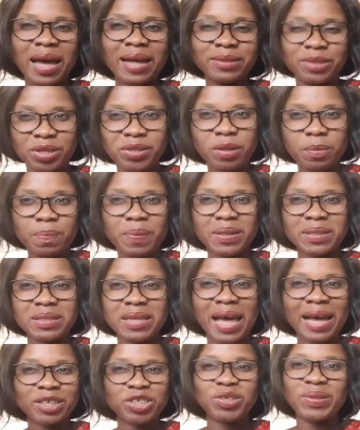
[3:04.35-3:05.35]
and the other
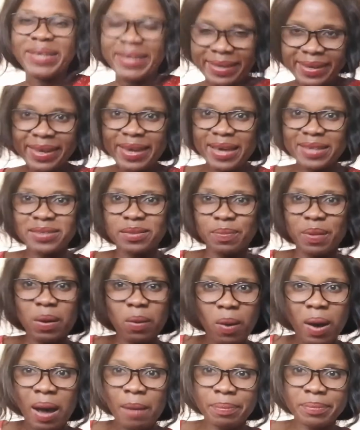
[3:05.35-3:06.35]
party actually cares
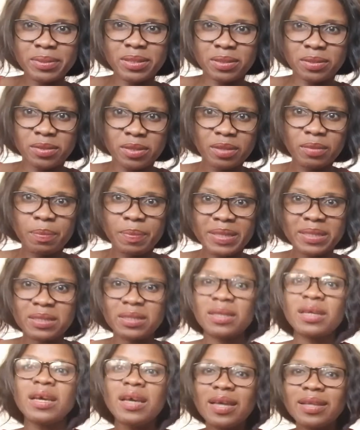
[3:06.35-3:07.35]
about what happens to the other
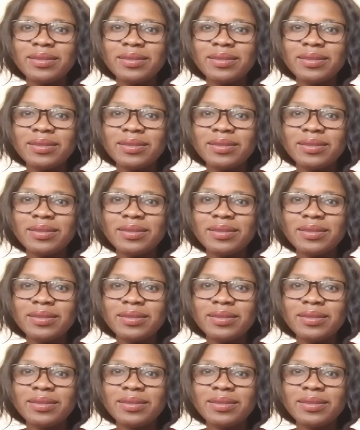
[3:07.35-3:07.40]
party,